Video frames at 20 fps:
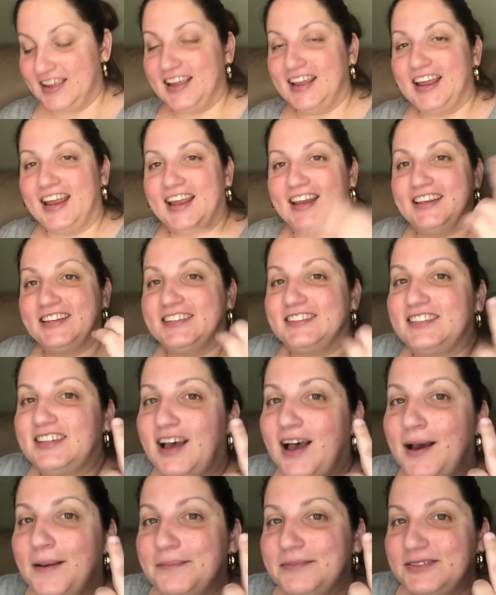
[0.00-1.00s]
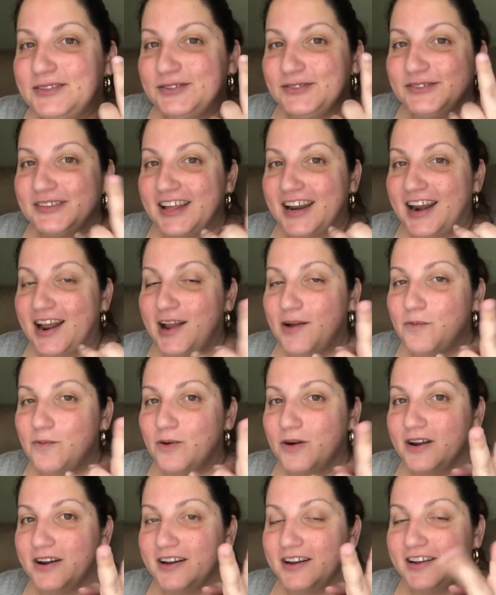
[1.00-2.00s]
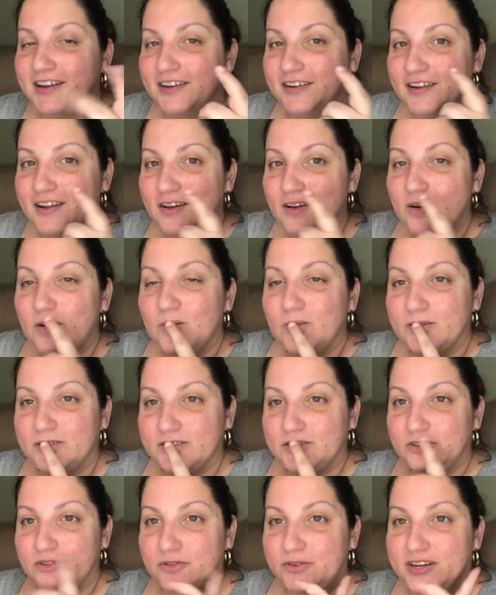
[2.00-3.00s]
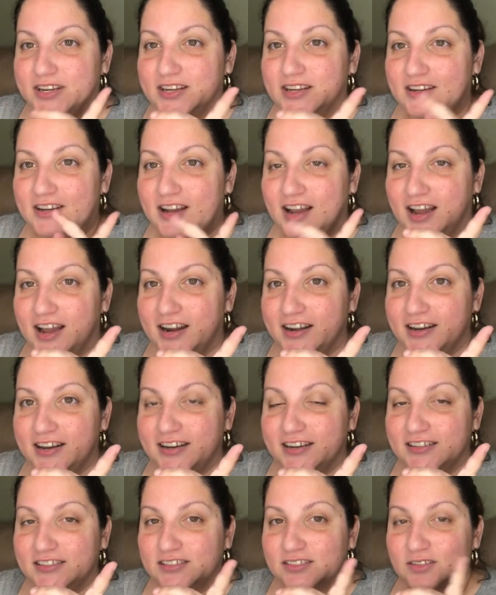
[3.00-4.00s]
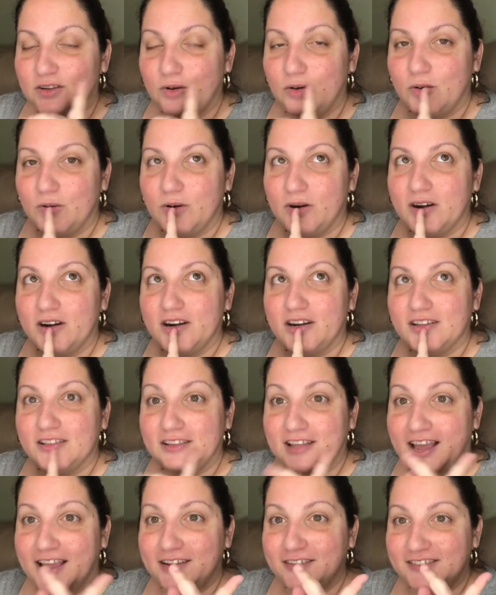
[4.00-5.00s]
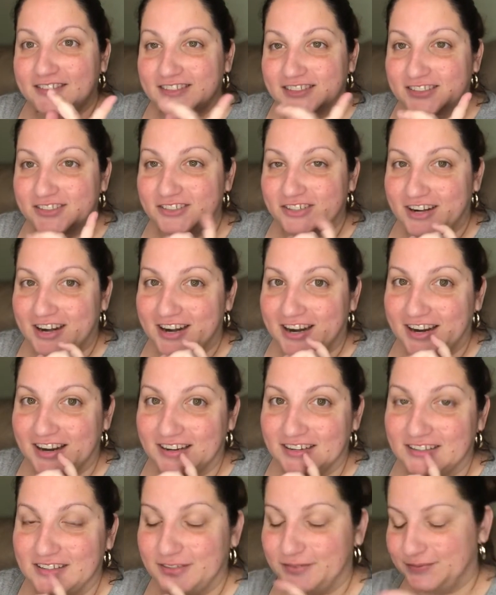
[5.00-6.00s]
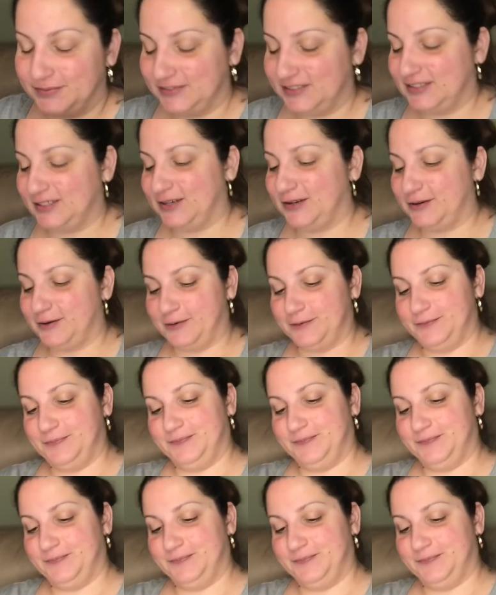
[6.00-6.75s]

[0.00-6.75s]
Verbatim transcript: And the top two that I wanted was Greek Goddess or Life's a Drag. So